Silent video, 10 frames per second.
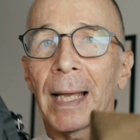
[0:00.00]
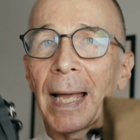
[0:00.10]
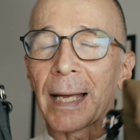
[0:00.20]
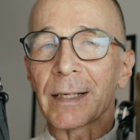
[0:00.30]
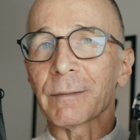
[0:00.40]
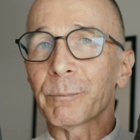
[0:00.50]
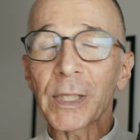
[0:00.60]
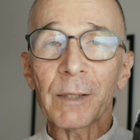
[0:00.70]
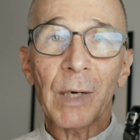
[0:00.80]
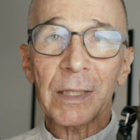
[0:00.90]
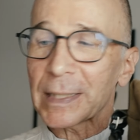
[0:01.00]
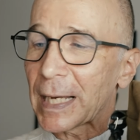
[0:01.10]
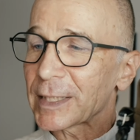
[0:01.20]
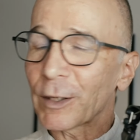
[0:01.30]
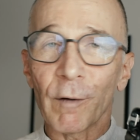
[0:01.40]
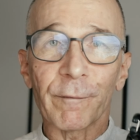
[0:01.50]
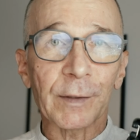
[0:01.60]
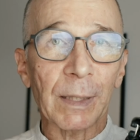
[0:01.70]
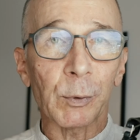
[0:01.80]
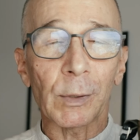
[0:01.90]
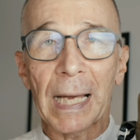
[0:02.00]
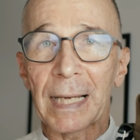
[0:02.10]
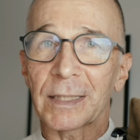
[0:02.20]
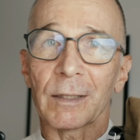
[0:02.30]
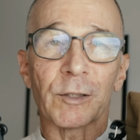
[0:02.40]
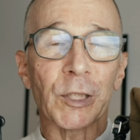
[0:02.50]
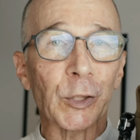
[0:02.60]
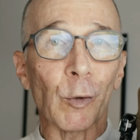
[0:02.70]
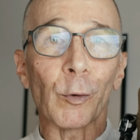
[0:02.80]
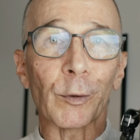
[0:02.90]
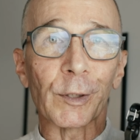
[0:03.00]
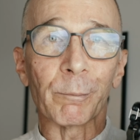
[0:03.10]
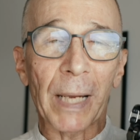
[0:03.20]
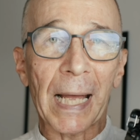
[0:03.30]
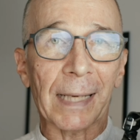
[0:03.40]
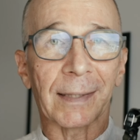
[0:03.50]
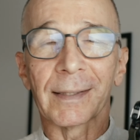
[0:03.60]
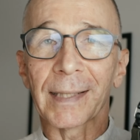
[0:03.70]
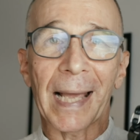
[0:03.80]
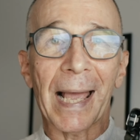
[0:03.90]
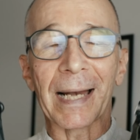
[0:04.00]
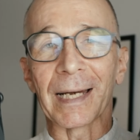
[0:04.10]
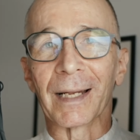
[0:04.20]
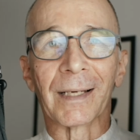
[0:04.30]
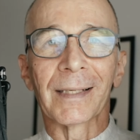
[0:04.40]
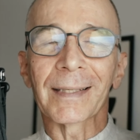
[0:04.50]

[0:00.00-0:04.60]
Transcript: and pretty much as comfortable as a shoulder bag can